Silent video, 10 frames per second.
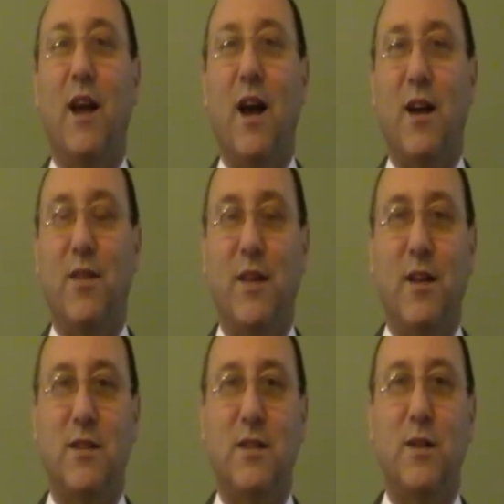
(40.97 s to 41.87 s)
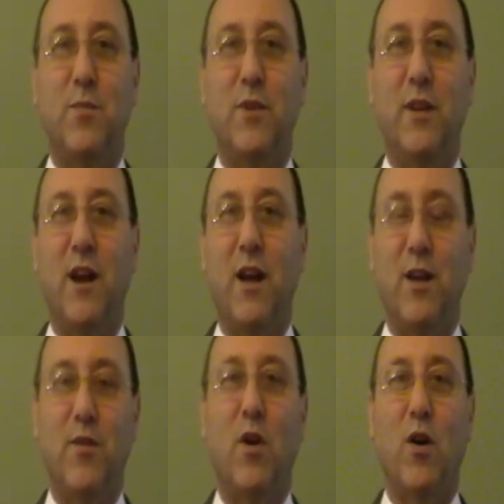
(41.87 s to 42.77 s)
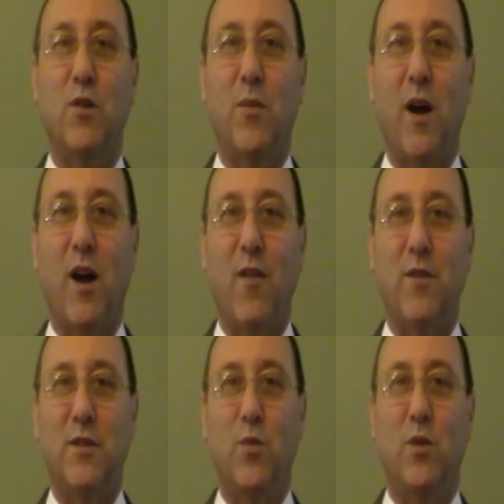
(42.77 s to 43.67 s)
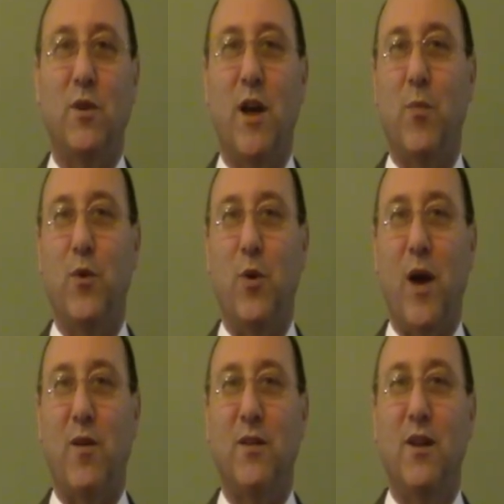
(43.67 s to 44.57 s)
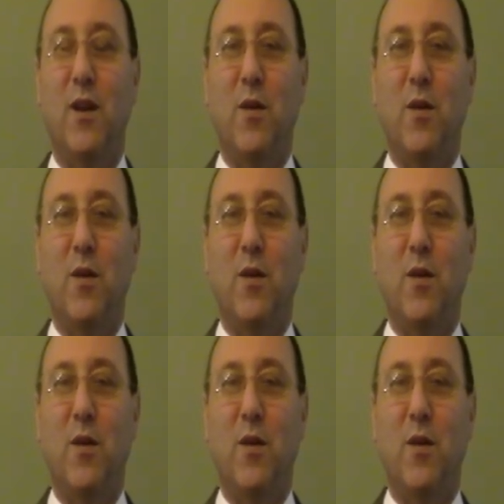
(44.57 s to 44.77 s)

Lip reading: then simply give a call to my office and we'll help you out.